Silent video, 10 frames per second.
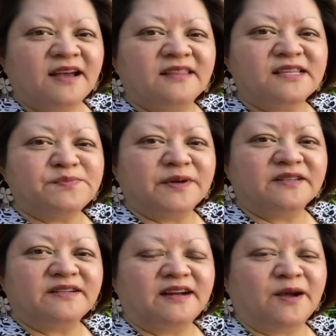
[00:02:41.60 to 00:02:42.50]
These
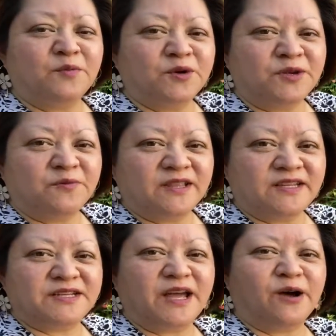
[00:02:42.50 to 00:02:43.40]
builders are more than
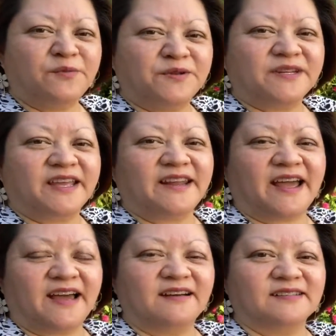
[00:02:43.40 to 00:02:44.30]
willing to help you to get a
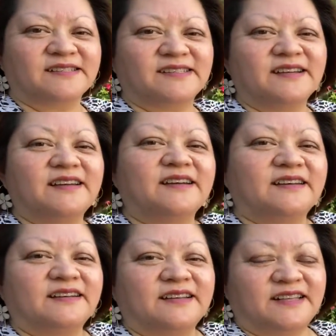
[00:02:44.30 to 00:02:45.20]
house
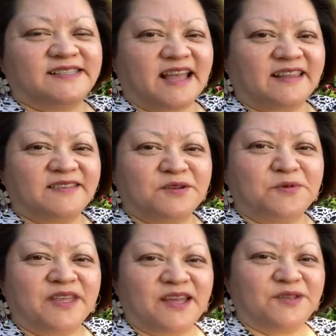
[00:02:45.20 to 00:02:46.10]
exactly the
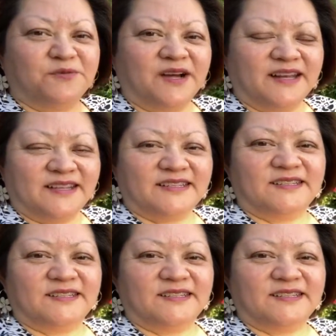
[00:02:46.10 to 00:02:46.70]
way that you want it.